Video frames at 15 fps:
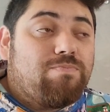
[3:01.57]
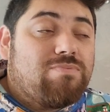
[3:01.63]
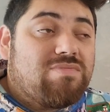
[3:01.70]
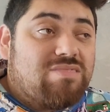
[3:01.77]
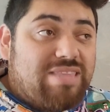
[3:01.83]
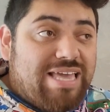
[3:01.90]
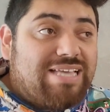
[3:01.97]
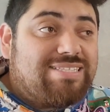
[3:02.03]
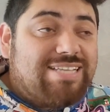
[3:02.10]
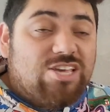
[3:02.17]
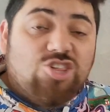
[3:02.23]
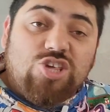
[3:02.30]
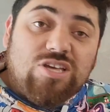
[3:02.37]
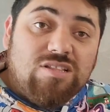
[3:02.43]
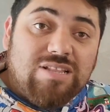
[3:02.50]
things that
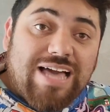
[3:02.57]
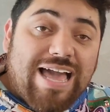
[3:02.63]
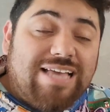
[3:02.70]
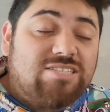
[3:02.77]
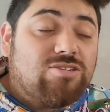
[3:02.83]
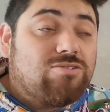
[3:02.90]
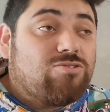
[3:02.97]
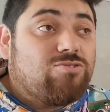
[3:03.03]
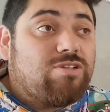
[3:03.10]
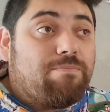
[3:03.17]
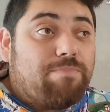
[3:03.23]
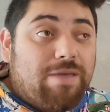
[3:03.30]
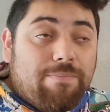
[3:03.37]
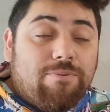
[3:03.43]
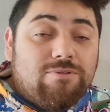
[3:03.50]
she likes or to the
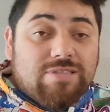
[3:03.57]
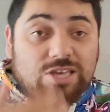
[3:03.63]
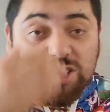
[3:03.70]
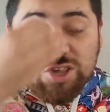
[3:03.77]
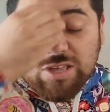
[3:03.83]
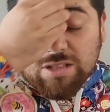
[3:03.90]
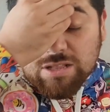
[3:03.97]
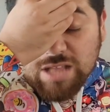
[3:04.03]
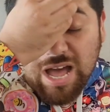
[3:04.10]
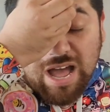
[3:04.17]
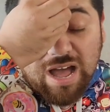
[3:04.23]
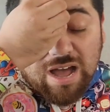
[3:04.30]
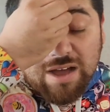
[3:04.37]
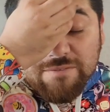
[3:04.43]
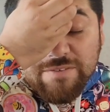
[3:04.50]
people that she
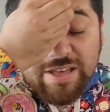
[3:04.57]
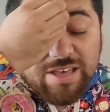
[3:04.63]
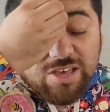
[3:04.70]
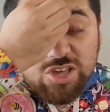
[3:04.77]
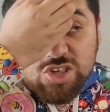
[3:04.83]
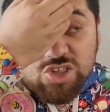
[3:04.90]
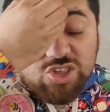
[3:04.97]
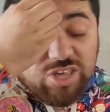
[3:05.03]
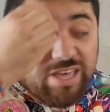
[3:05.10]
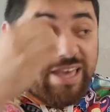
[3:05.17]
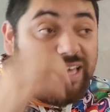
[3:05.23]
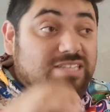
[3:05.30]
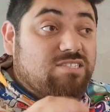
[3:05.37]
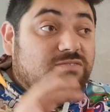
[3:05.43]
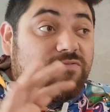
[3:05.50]
loves, she
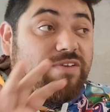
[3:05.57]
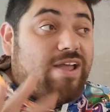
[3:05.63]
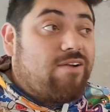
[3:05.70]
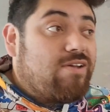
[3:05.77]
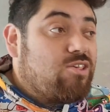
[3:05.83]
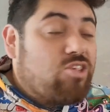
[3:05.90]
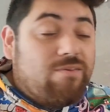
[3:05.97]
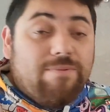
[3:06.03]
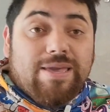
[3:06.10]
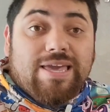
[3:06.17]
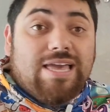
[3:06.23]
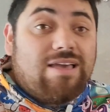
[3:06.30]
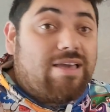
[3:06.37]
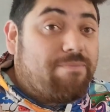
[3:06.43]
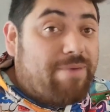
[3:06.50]
is very she
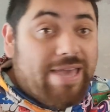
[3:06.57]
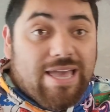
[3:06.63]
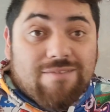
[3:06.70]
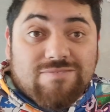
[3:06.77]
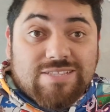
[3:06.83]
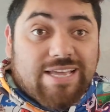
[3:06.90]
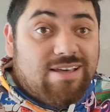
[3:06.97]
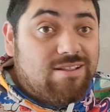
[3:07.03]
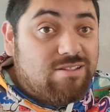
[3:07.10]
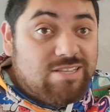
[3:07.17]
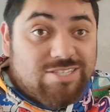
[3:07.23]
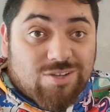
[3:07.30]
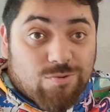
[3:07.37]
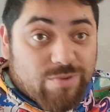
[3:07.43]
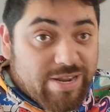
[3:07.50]
beca behaves like a
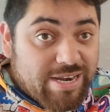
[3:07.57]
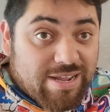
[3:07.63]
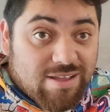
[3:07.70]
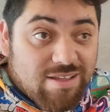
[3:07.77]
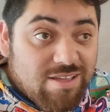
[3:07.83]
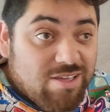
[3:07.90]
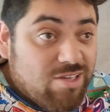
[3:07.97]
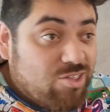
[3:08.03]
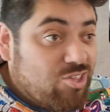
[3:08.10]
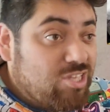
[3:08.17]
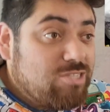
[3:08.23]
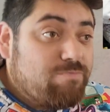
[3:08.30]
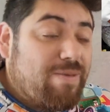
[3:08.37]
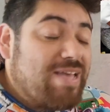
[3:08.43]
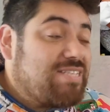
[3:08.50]
Lisa Rinna.
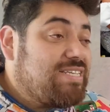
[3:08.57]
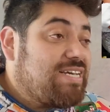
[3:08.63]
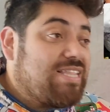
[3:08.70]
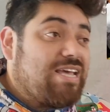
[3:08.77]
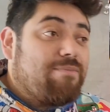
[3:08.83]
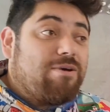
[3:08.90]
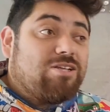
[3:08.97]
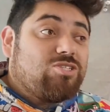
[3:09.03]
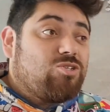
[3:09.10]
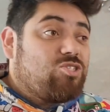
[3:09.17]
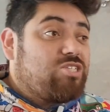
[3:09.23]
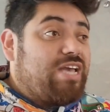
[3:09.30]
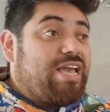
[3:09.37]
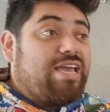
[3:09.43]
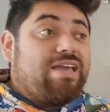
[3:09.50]
She's basically about to
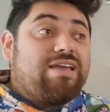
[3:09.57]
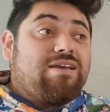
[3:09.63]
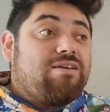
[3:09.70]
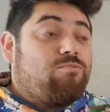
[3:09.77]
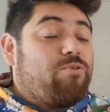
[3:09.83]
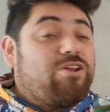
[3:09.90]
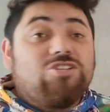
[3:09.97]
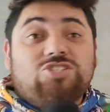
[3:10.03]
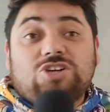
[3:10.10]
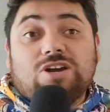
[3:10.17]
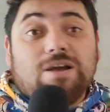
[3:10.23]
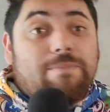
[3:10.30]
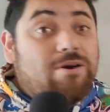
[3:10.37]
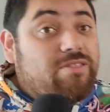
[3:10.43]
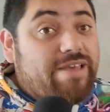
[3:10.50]
say, we don't
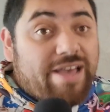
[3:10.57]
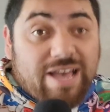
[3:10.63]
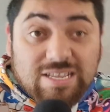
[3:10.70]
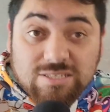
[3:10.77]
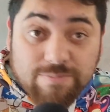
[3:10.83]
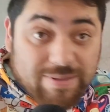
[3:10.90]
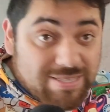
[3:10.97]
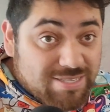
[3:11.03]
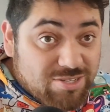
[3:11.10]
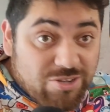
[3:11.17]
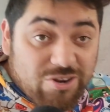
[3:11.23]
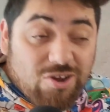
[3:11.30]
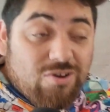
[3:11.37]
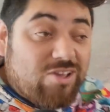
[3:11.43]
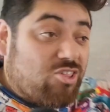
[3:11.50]
talk about the husbands,
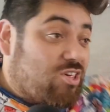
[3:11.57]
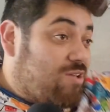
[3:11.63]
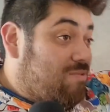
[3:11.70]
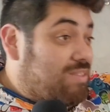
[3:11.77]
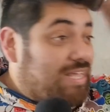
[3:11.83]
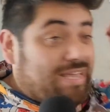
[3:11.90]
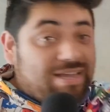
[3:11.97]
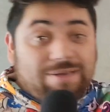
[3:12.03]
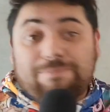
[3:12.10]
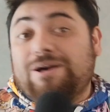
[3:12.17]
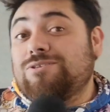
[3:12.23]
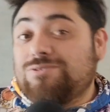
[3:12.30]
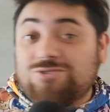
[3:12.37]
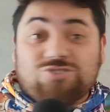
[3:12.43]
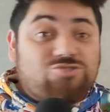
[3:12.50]
you know, and she like
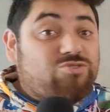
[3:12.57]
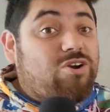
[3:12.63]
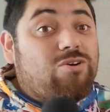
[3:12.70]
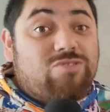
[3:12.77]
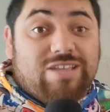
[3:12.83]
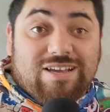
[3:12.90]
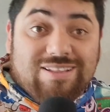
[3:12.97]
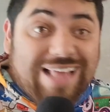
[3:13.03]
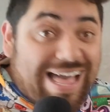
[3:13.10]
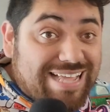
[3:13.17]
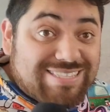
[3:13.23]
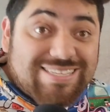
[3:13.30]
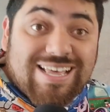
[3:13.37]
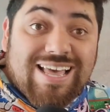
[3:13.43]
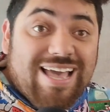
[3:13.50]
about to throw the
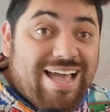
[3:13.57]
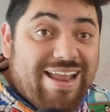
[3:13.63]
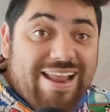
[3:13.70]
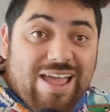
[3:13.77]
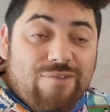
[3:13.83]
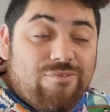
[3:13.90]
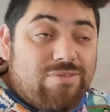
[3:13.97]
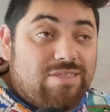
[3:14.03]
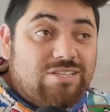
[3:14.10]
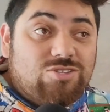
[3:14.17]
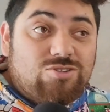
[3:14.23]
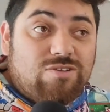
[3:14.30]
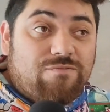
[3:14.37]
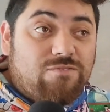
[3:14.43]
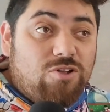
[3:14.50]
glass and everything
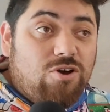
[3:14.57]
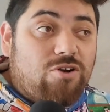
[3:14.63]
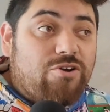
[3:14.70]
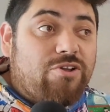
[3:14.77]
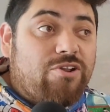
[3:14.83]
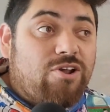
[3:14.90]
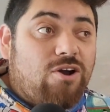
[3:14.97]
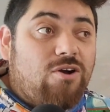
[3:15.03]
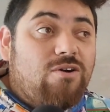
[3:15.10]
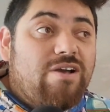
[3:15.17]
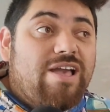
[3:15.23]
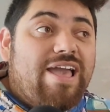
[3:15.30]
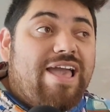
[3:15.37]
to the floor, you know.